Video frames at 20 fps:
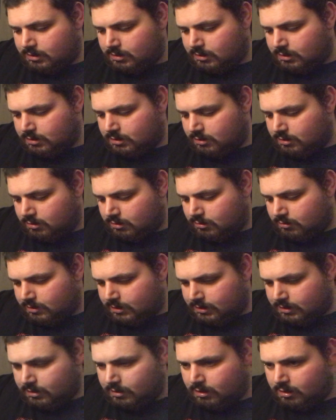actually look
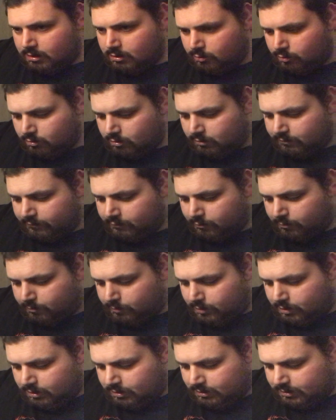at the artwork for
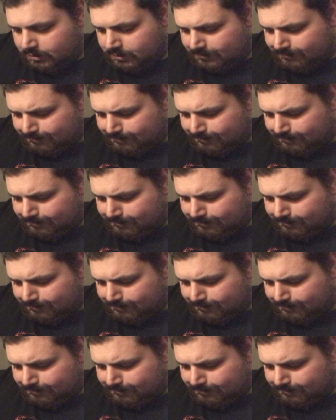part